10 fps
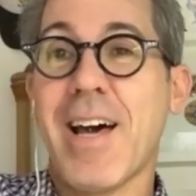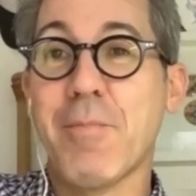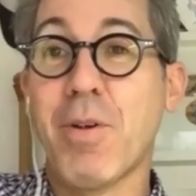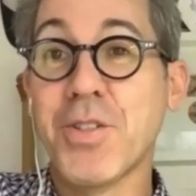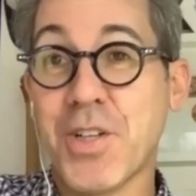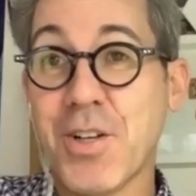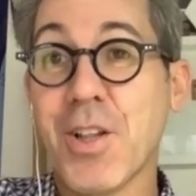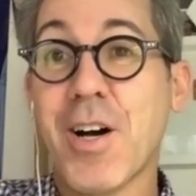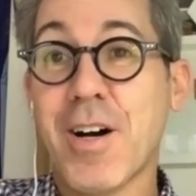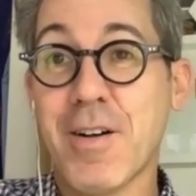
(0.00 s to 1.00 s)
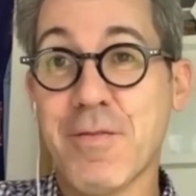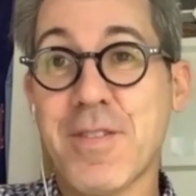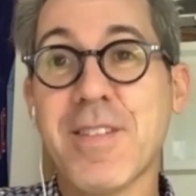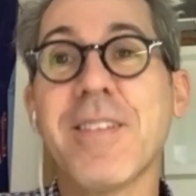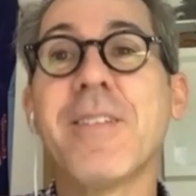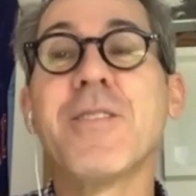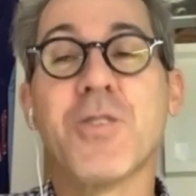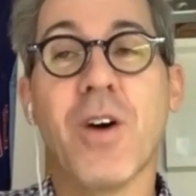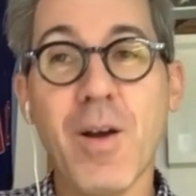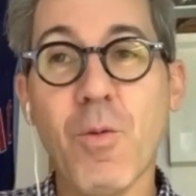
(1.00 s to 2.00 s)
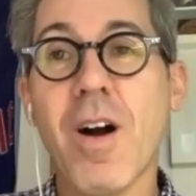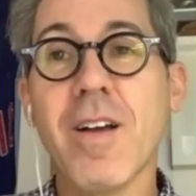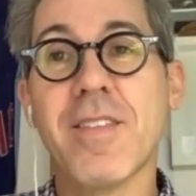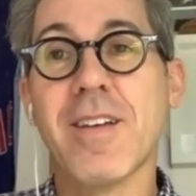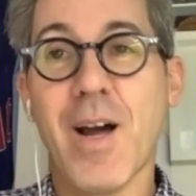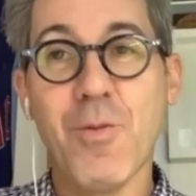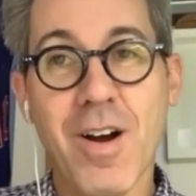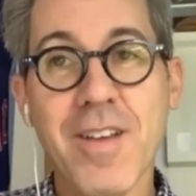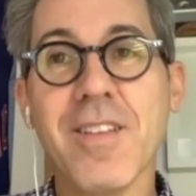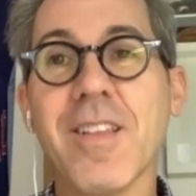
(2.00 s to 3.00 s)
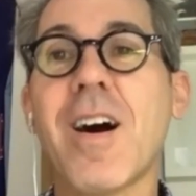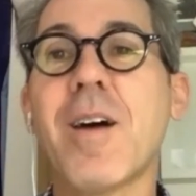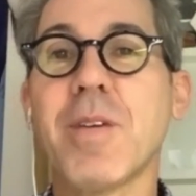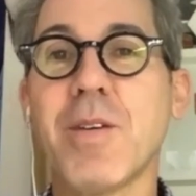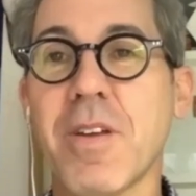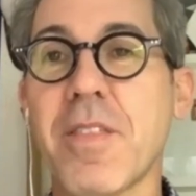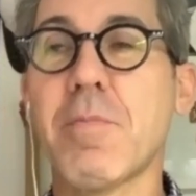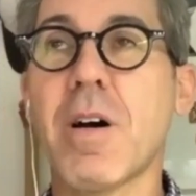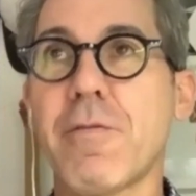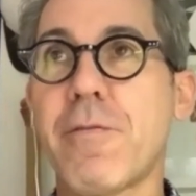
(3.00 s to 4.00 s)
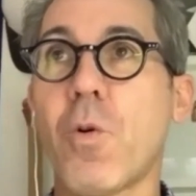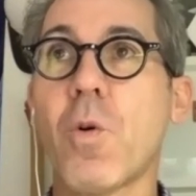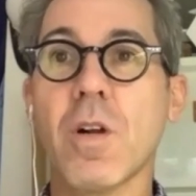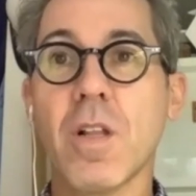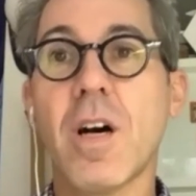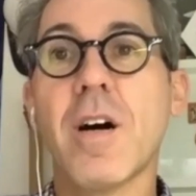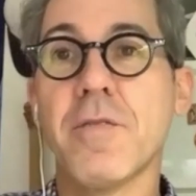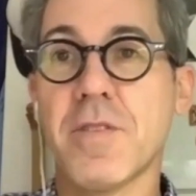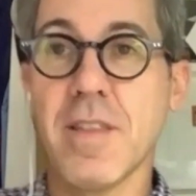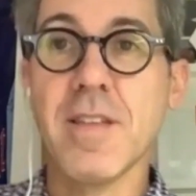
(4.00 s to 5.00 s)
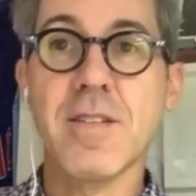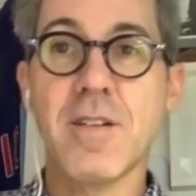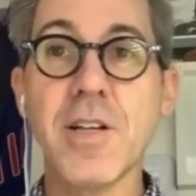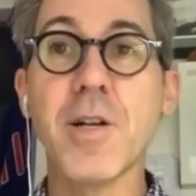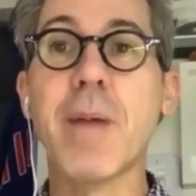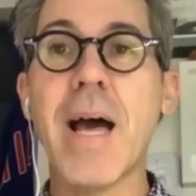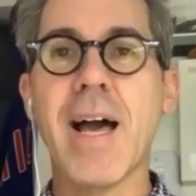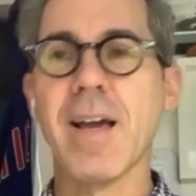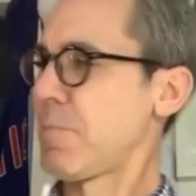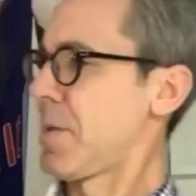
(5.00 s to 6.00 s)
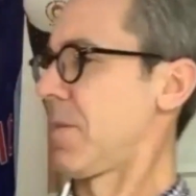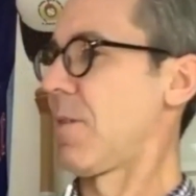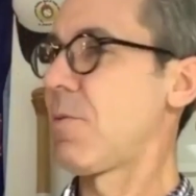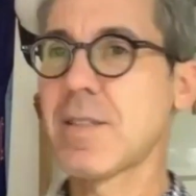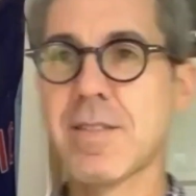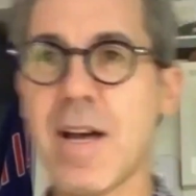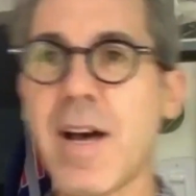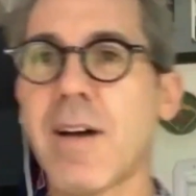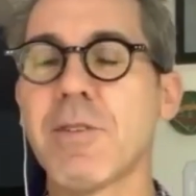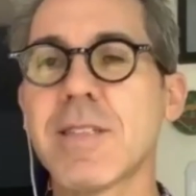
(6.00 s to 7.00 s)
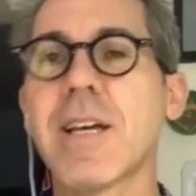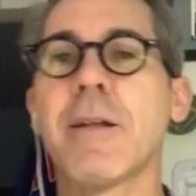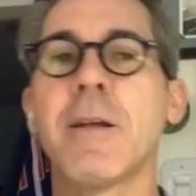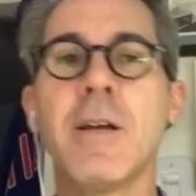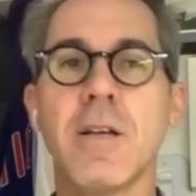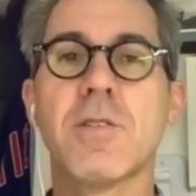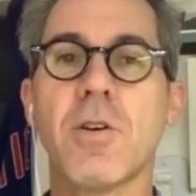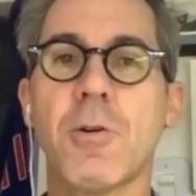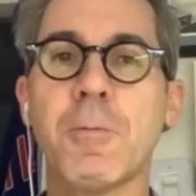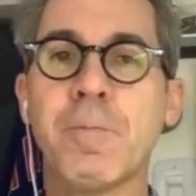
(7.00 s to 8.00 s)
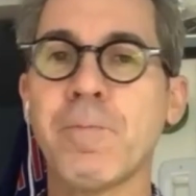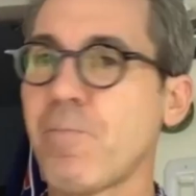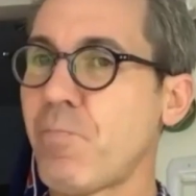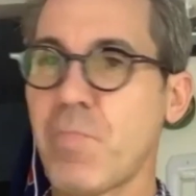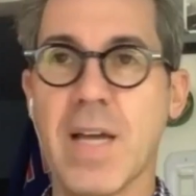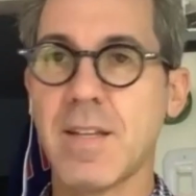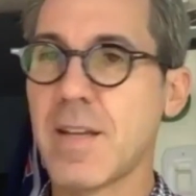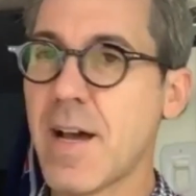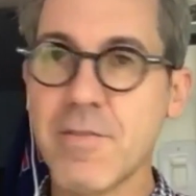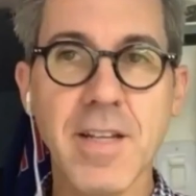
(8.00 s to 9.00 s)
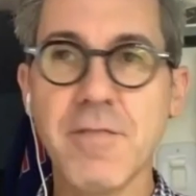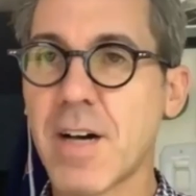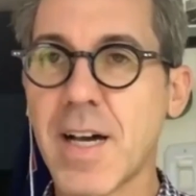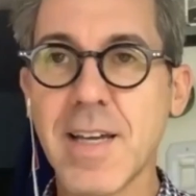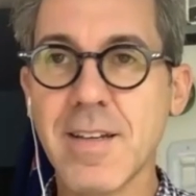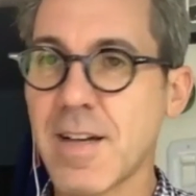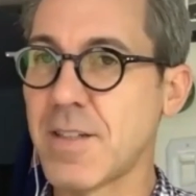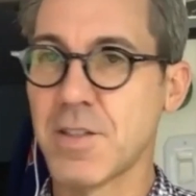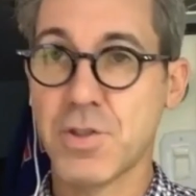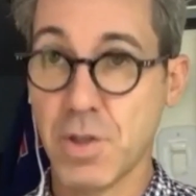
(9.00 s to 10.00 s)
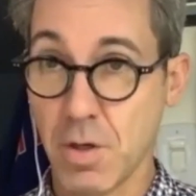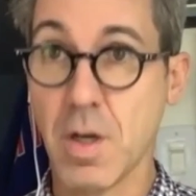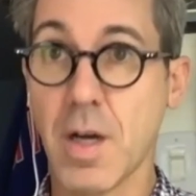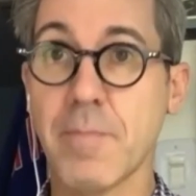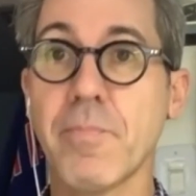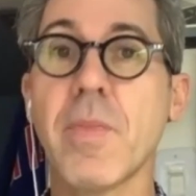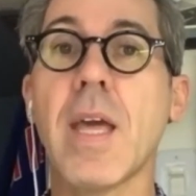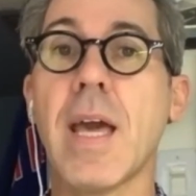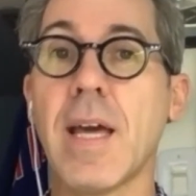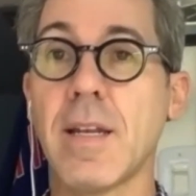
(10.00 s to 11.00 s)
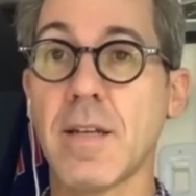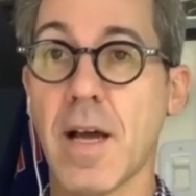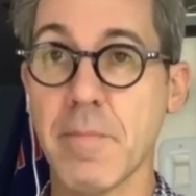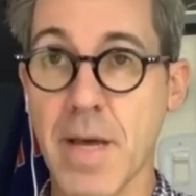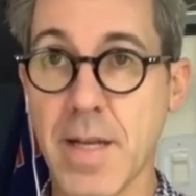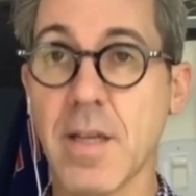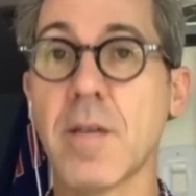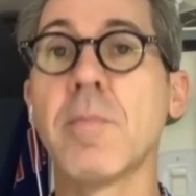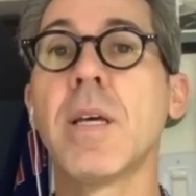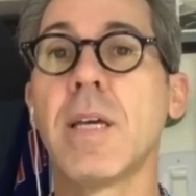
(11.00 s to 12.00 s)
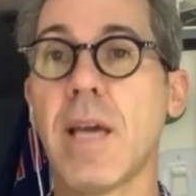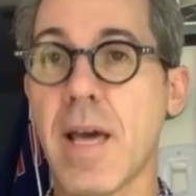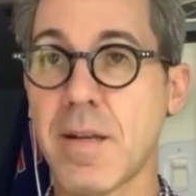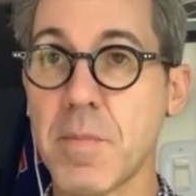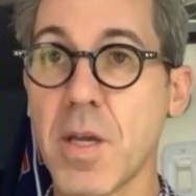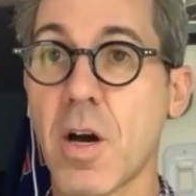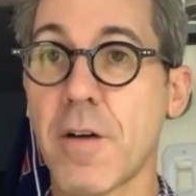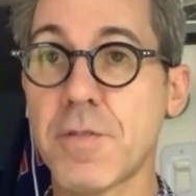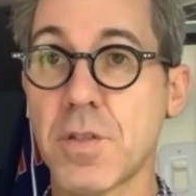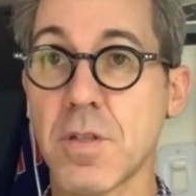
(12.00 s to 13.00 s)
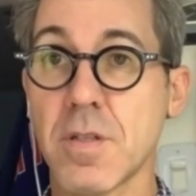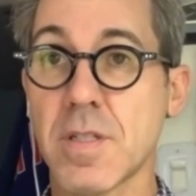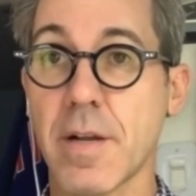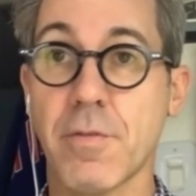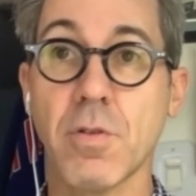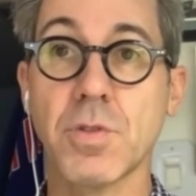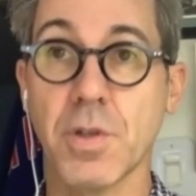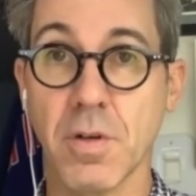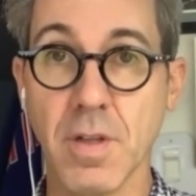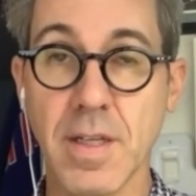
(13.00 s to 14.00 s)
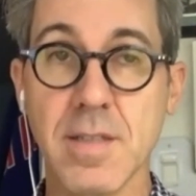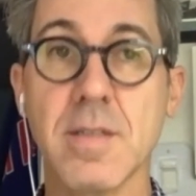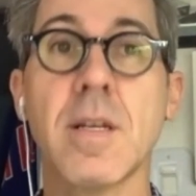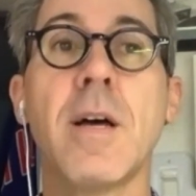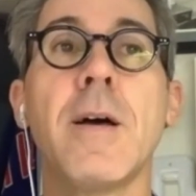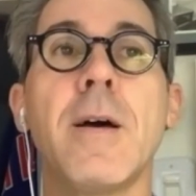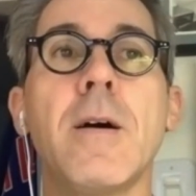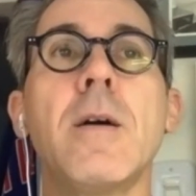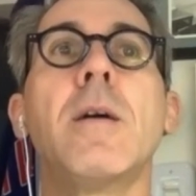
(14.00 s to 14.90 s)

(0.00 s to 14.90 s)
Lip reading: and I had a bunch of gloves. So I walked the lobby with about four gloves in this clear bag. And people were like, what's that? What's that? So I didn't have an invite. I just showed up and I met him. He handed me off to several journalists.